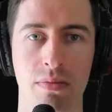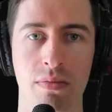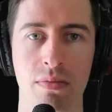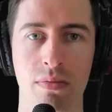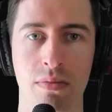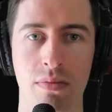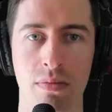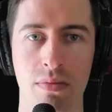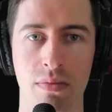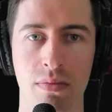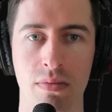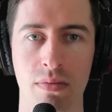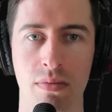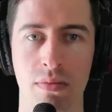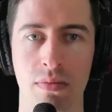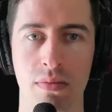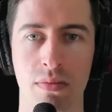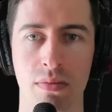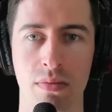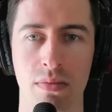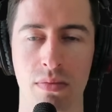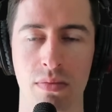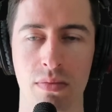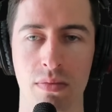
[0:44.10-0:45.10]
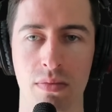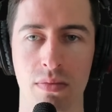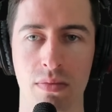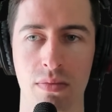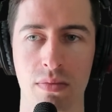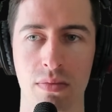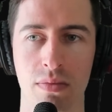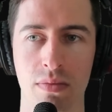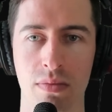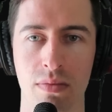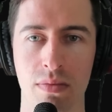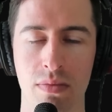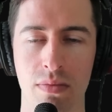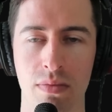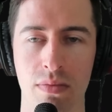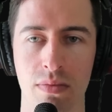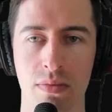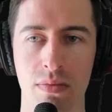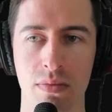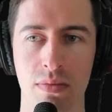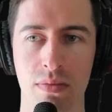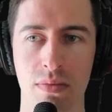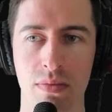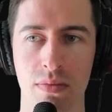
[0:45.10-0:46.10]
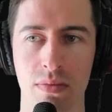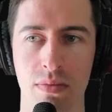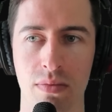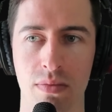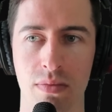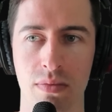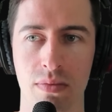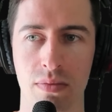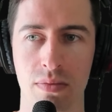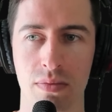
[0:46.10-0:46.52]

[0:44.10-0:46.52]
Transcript: No one is speaking in this clip.